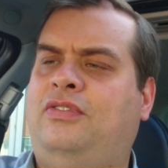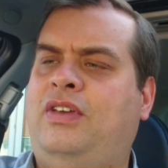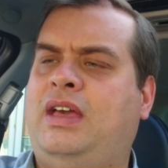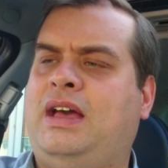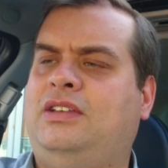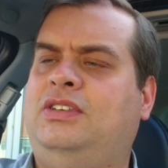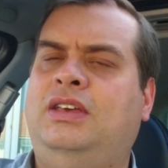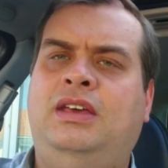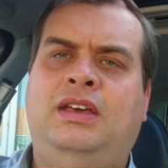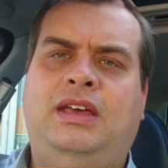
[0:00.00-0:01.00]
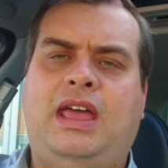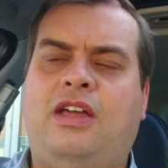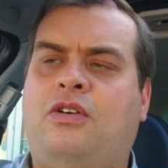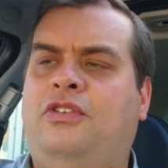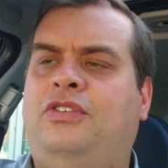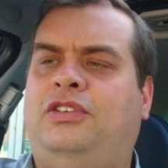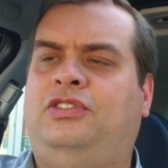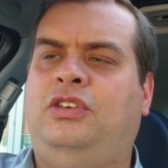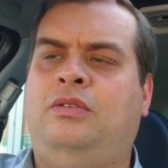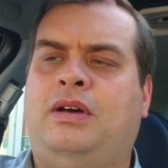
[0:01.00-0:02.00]
Fiat, in
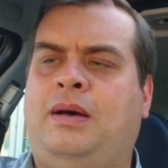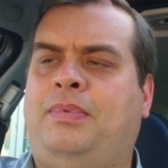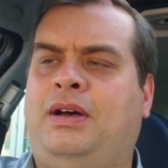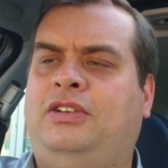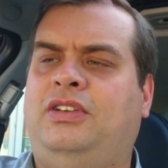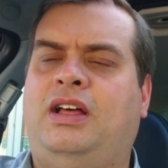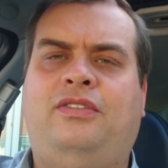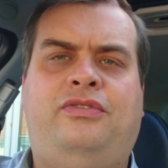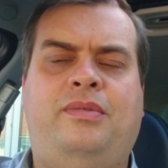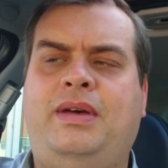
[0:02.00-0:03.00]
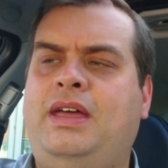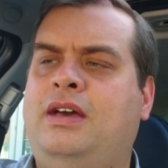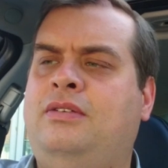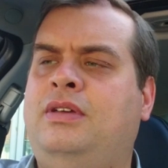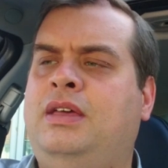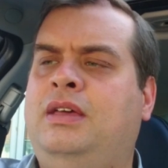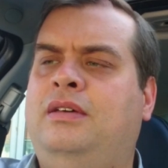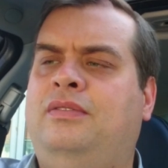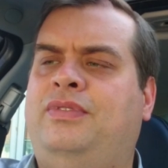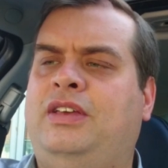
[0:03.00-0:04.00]
contrast to Abarth and Alfa Romeo,
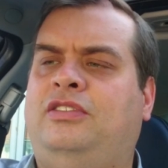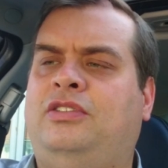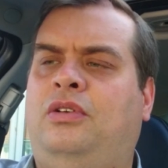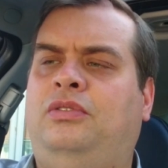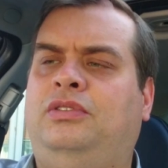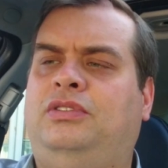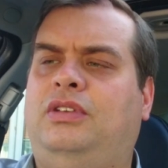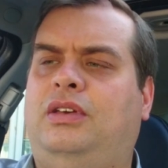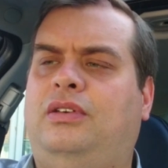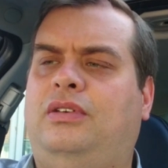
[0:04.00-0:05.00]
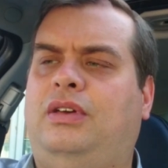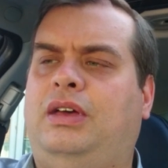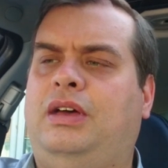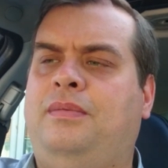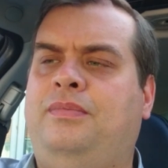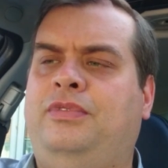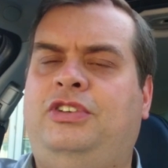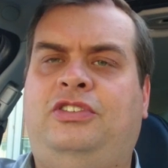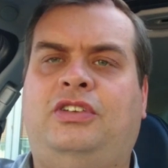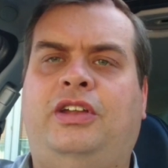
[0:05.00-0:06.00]
they sold
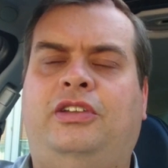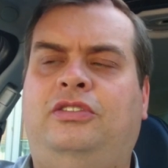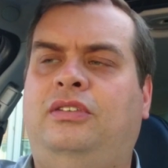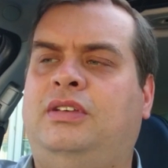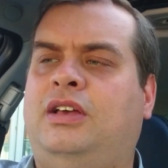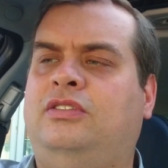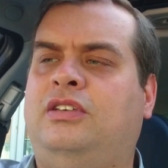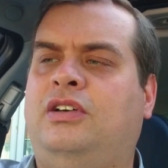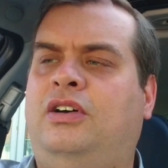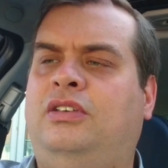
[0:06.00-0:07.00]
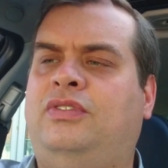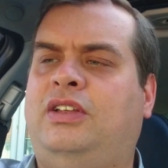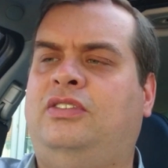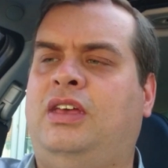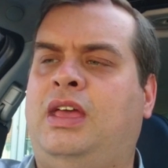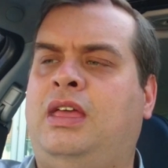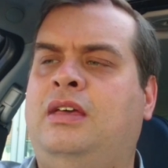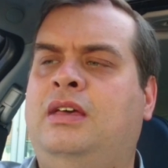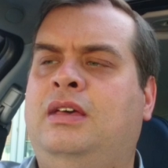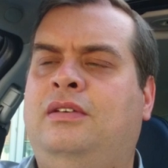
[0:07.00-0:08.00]
just under 2,000 cars, that's a
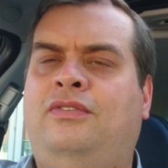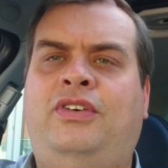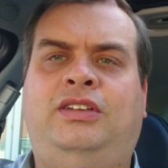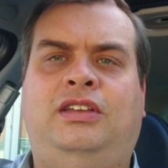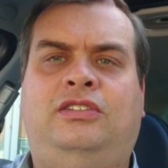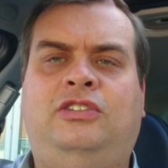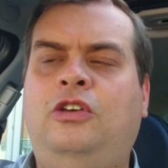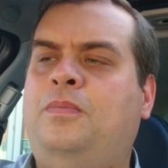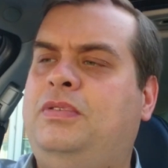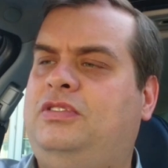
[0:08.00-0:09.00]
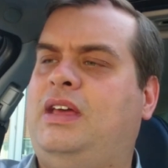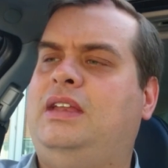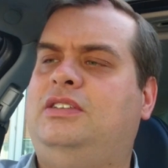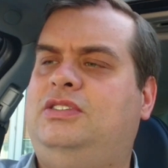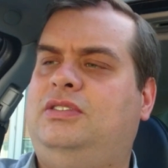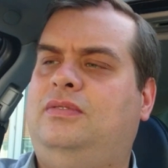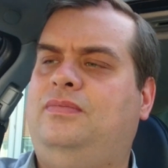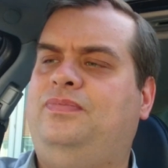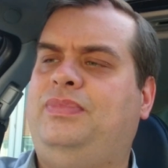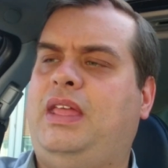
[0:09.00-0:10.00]
32%
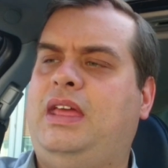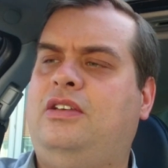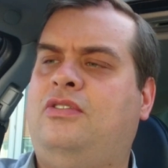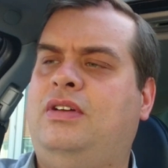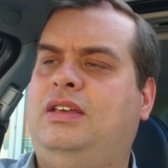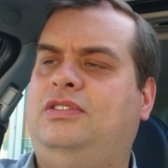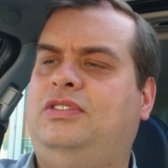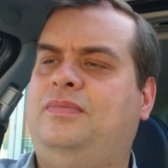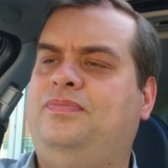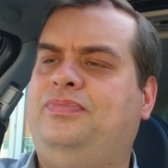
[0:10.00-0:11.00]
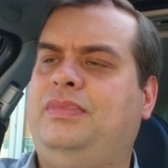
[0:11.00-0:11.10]
increase.